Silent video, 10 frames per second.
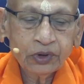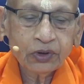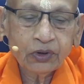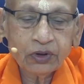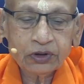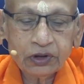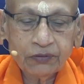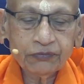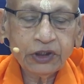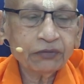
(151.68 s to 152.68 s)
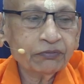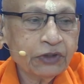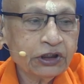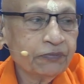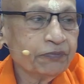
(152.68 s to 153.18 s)
called Samyang
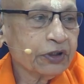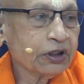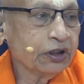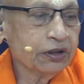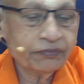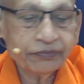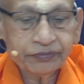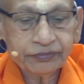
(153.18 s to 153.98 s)
Mati Prakaranam.